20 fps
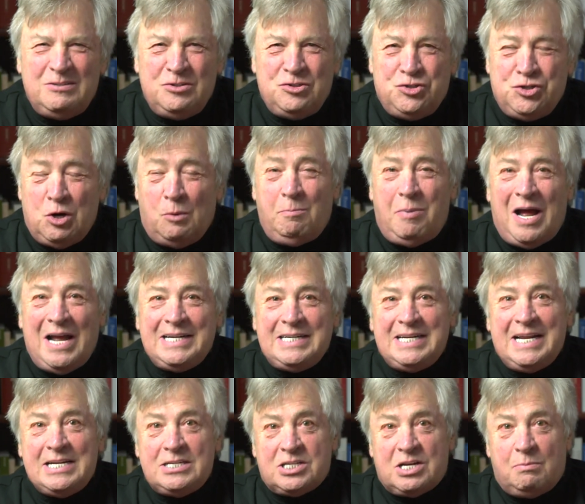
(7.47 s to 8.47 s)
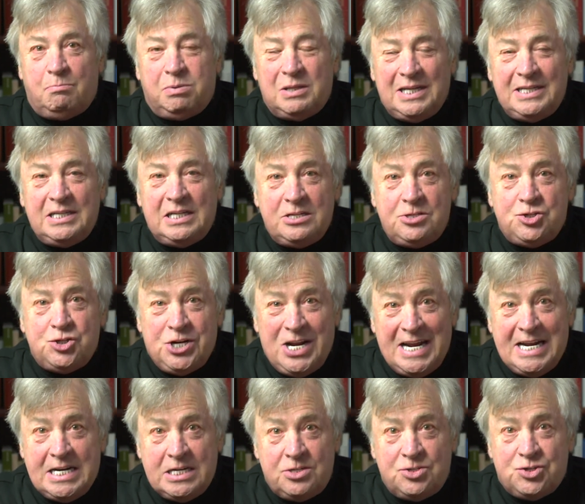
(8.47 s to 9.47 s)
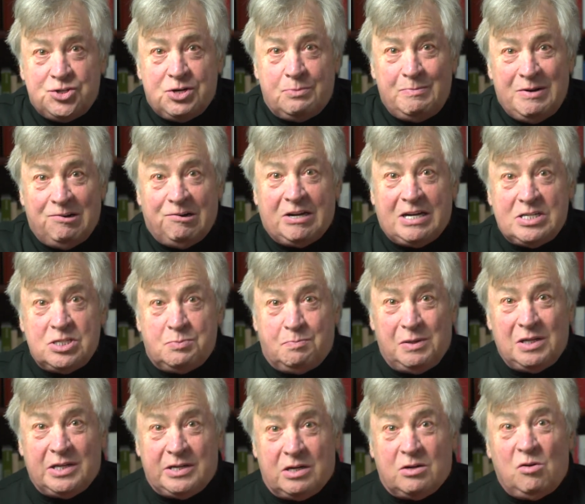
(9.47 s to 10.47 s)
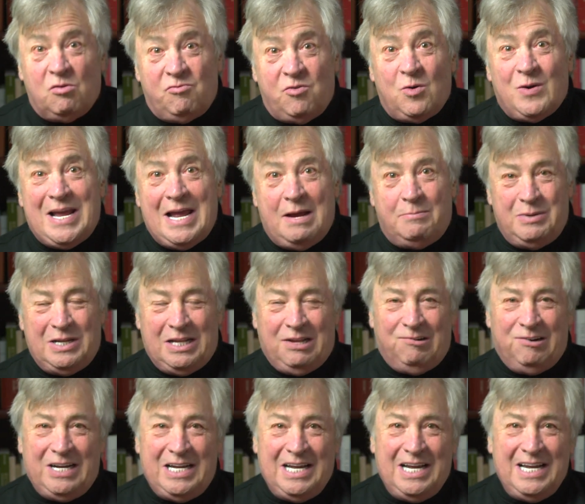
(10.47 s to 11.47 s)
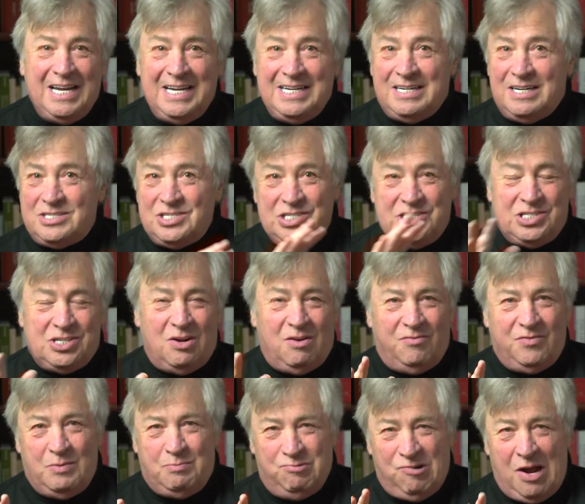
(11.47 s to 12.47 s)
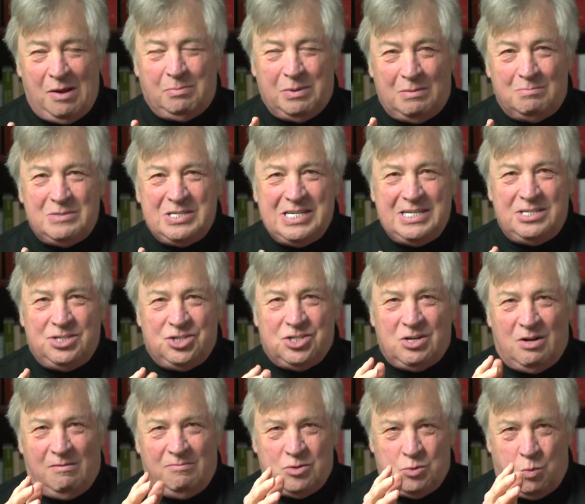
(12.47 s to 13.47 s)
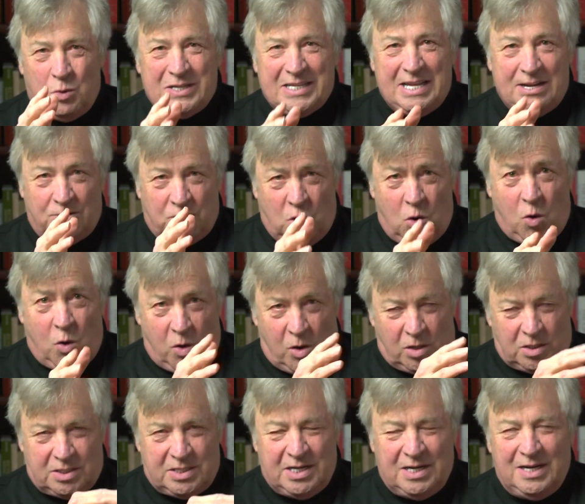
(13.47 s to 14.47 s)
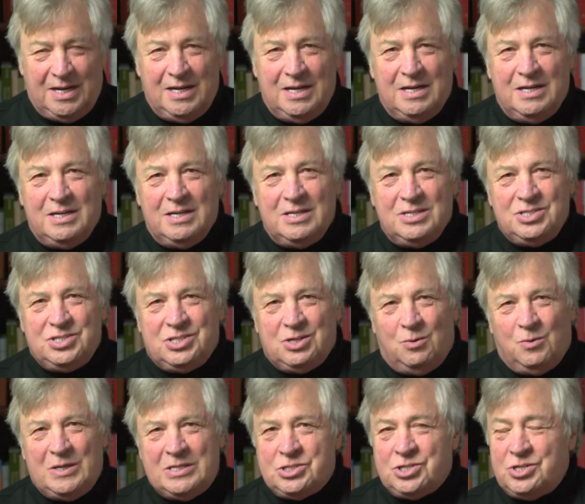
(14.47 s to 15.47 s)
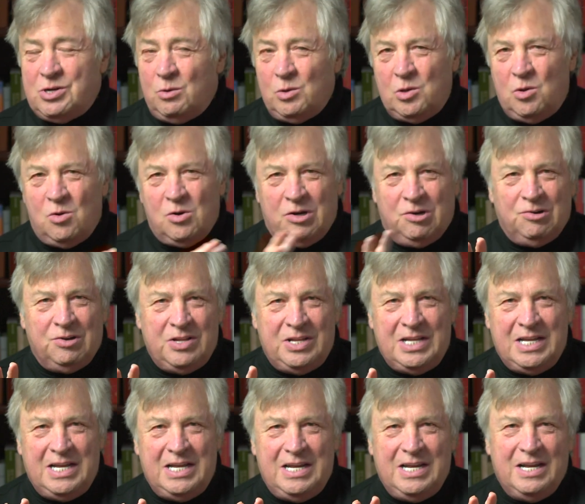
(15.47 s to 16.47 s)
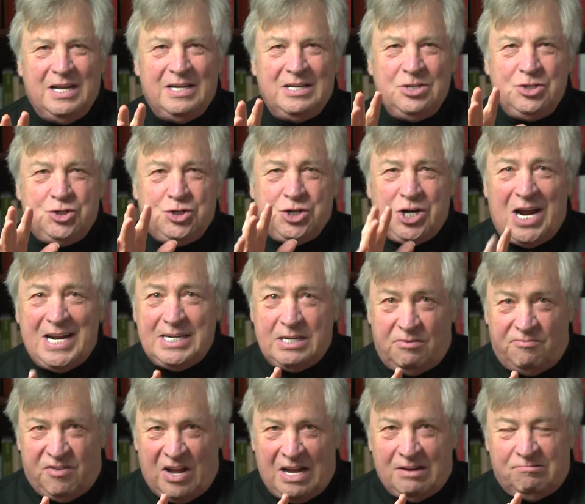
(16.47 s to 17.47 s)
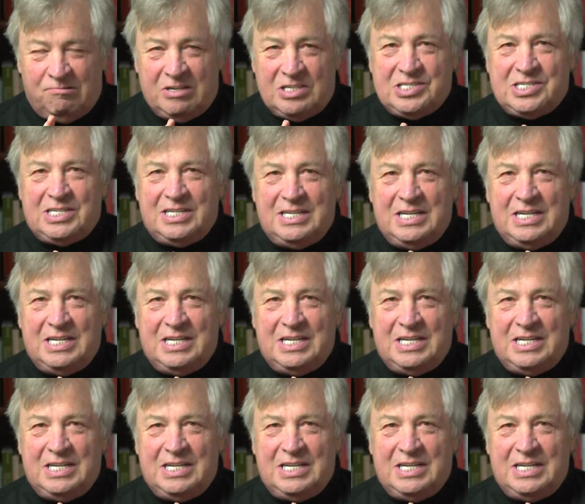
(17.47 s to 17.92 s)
Joe Biden has completely changed America's political vocabulary. He doesn't solve the problems, he solves what they're called. So it's no longer the China virus.